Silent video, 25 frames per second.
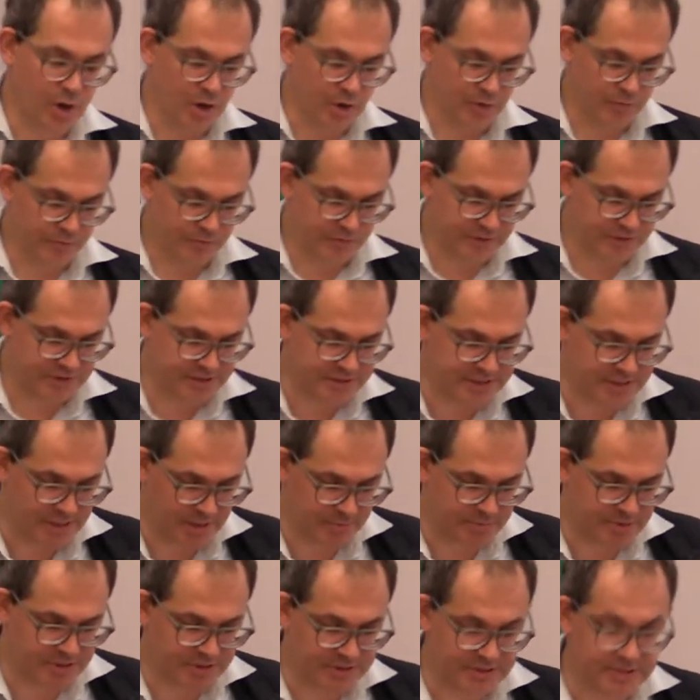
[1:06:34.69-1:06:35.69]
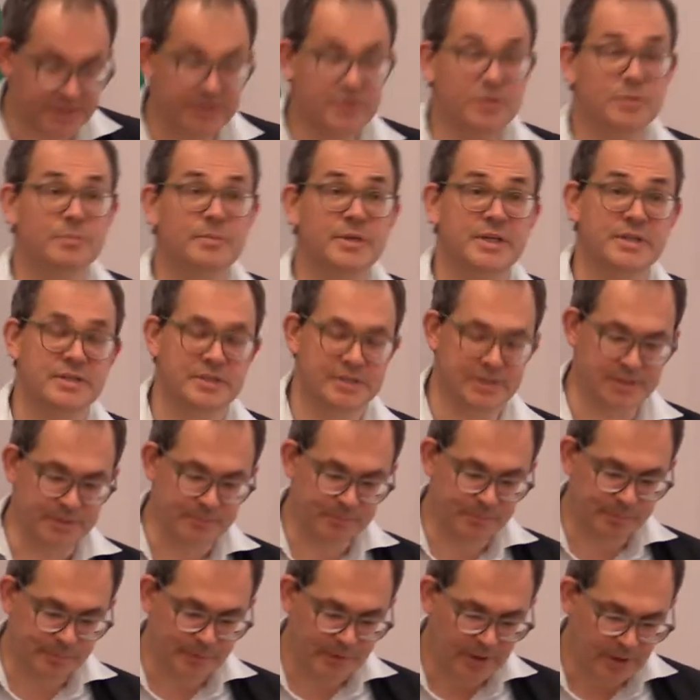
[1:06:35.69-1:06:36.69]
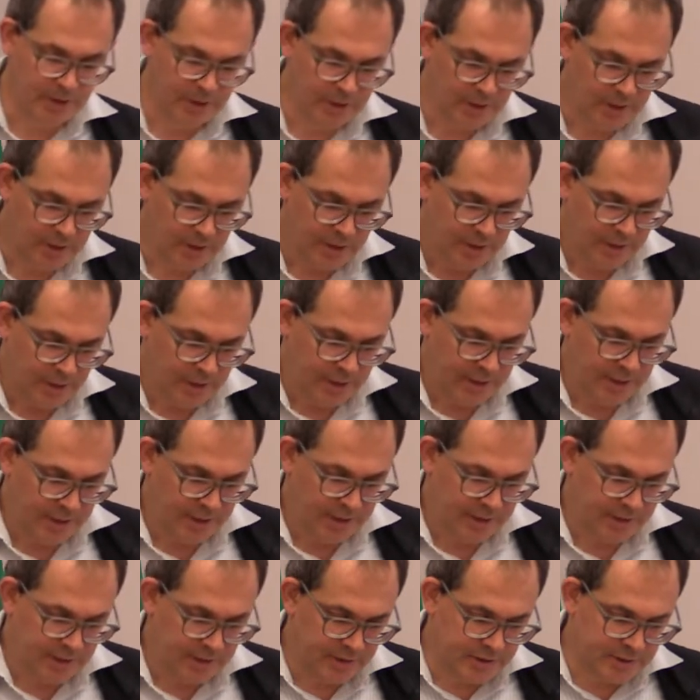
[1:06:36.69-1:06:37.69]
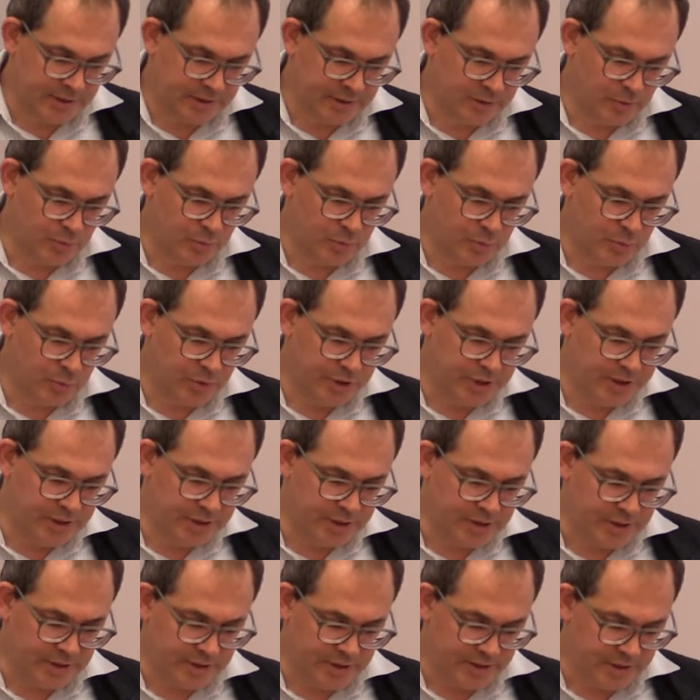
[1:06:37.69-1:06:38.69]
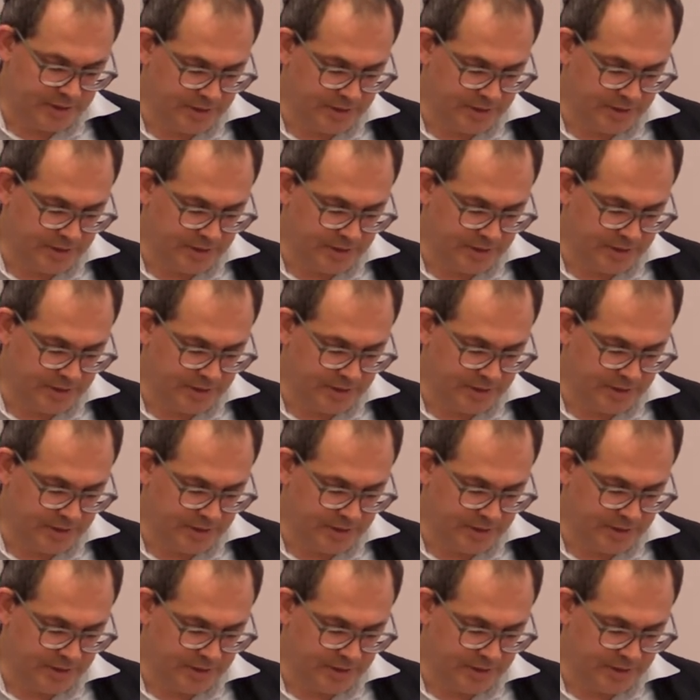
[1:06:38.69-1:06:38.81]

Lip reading: of the CRPD committee, and we